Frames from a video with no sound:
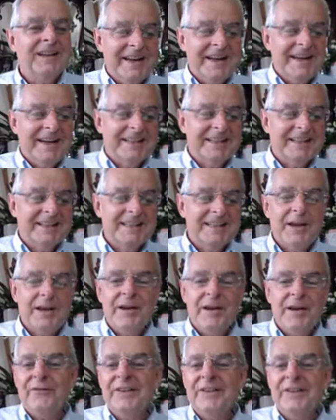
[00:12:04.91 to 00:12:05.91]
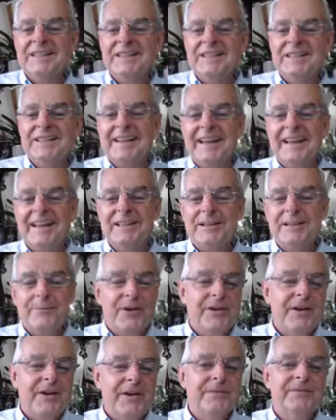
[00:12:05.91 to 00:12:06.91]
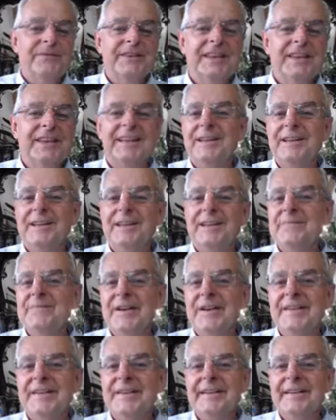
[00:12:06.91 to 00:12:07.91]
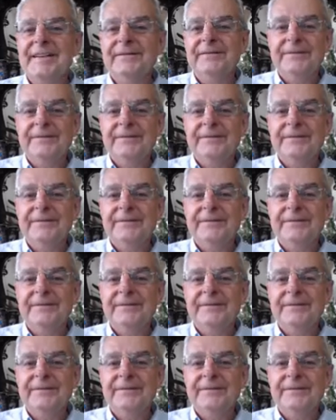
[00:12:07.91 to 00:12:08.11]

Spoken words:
and hopefully see you again tomorrow. Thank you. Bye now.